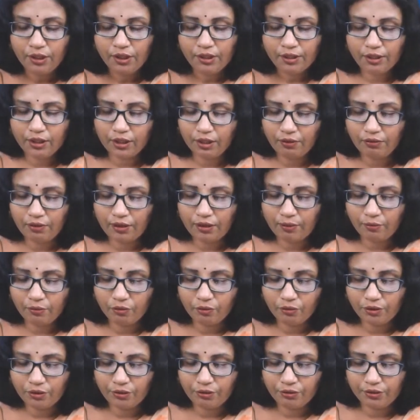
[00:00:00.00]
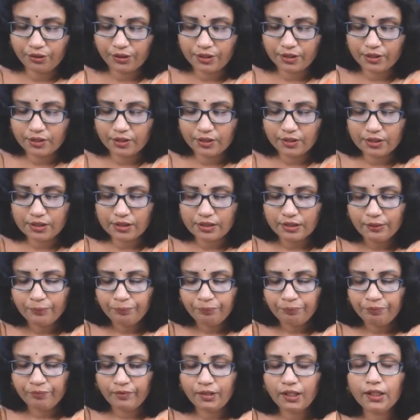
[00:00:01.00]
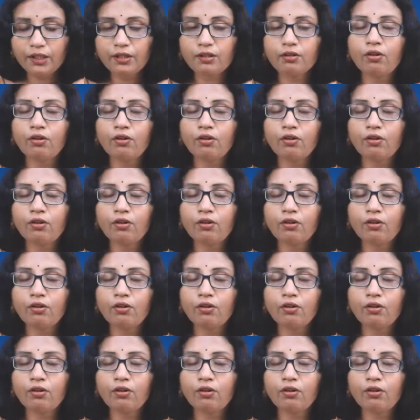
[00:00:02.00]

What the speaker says: Now I am going to discuss that